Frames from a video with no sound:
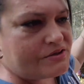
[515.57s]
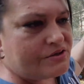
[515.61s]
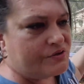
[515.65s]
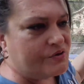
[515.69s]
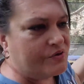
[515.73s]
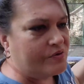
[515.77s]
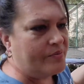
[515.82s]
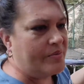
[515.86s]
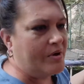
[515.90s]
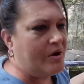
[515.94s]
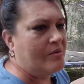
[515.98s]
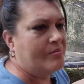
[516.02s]
you
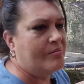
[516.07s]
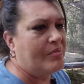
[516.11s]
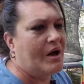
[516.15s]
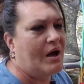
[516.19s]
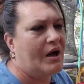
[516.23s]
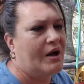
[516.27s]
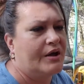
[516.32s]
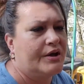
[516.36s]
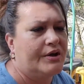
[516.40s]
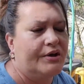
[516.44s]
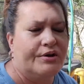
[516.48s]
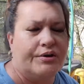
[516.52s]
about
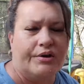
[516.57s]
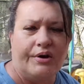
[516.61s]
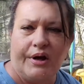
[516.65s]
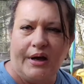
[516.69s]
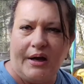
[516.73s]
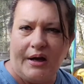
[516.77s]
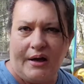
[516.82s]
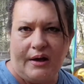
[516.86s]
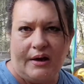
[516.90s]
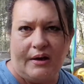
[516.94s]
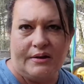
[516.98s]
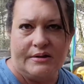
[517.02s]
buying your
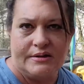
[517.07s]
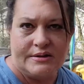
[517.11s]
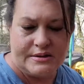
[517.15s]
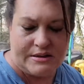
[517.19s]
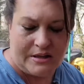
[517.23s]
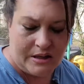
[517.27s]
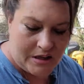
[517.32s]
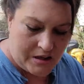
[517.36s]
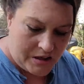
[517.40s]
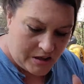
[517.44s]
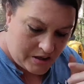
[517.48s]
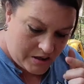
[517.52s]
eggs,
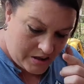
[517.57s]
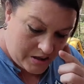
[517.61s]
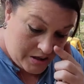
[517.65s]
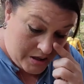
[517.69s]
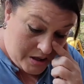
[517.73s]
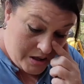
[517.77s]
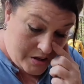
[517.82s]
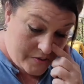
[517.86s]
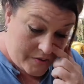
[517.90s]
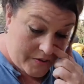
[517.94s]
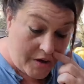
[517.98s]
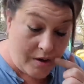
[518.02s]

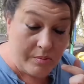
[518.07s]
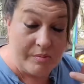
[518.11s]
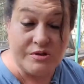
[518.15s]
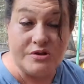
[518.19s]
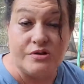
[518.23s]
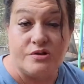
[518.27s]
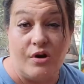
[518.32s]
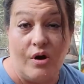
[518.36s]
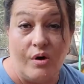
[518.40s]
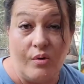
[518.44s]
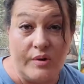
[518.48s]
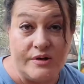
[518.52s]
they almost
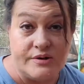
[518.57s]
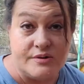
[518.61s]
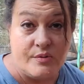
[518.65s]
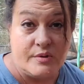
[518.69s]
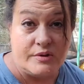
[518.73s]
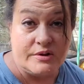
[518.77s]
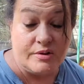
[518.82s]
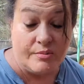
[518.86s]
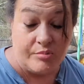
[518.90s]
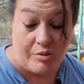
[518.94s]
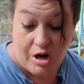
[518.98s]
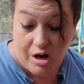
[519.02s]
always
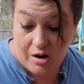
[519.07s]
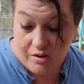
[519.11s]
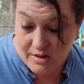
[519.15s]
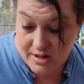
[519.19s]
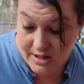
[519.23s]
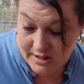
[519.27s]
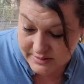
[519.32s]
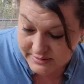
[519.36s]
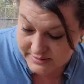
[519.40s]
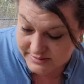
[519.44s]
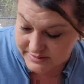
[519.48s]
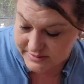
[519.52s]
want the brown
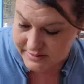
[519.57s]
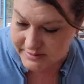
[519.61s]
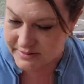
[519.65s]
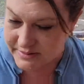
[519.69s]
eggs.